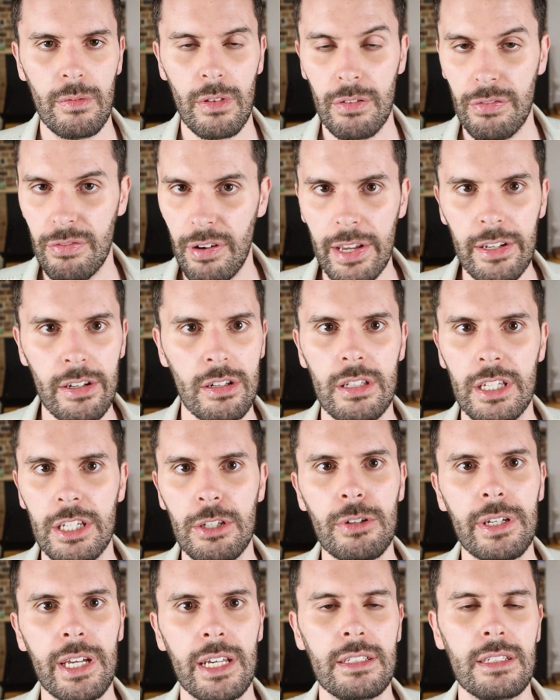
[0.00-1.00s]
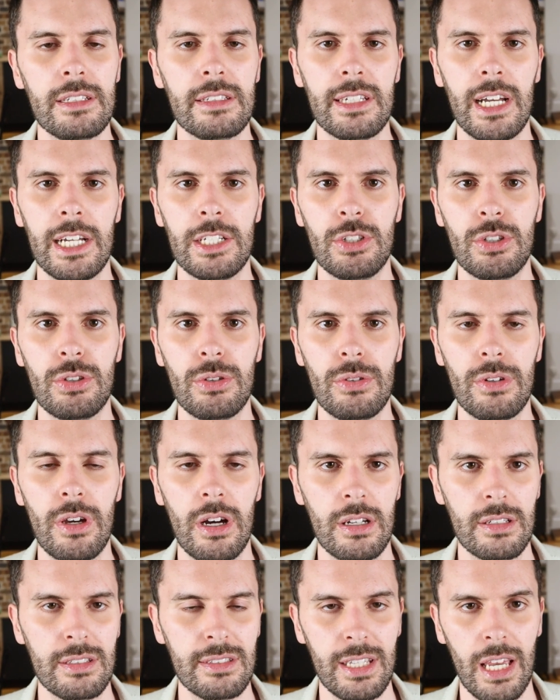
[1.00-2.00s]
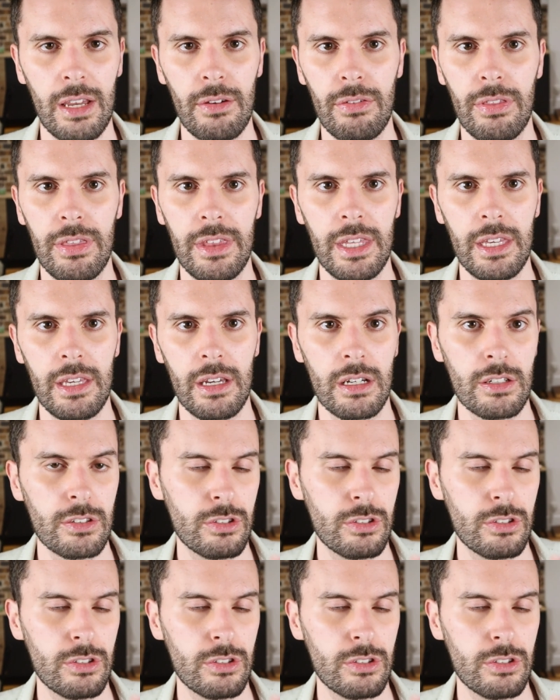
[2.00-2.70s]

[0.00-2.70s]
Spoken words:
Finally, you can decide to save the